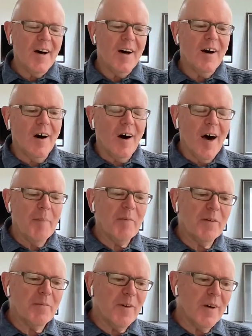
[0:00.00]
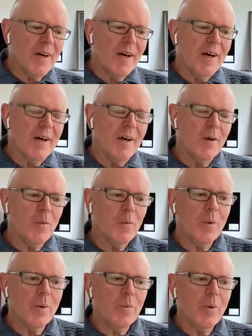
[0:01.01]
I, I'm a
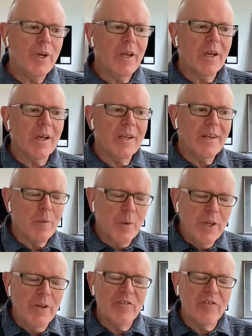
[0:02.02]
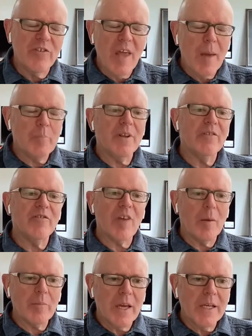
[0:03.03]
we adapt, we use ADAPT in
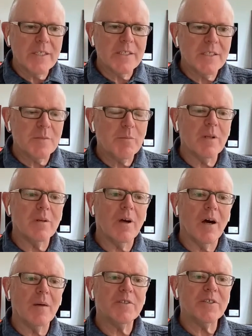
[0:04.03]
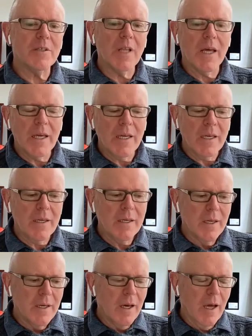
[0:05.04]
some cases, but I'm still a
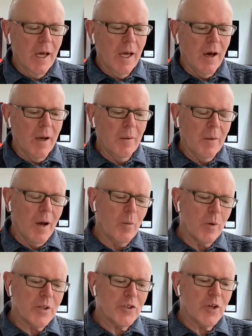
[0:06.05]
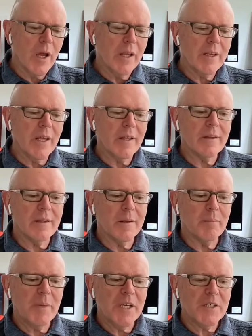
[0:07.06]
uh, I, I want to try and get
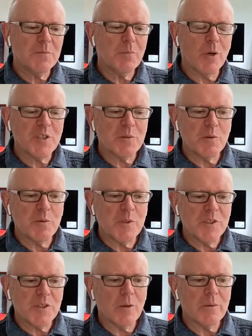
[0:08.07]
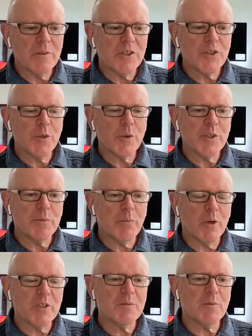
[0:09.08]
the best possible result in the
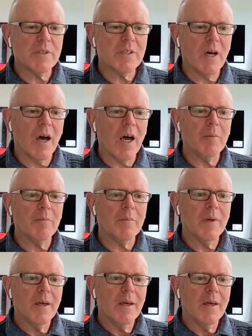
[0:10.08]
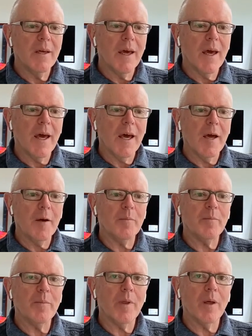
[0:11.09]
shortest possible time,
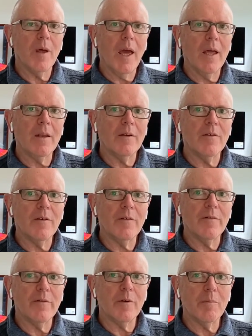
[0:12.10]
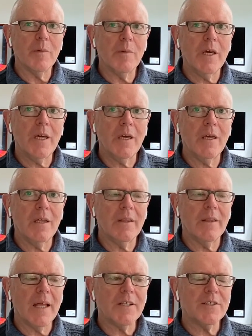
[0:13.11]
um, and for me,
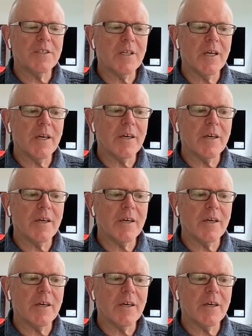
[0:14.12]
that's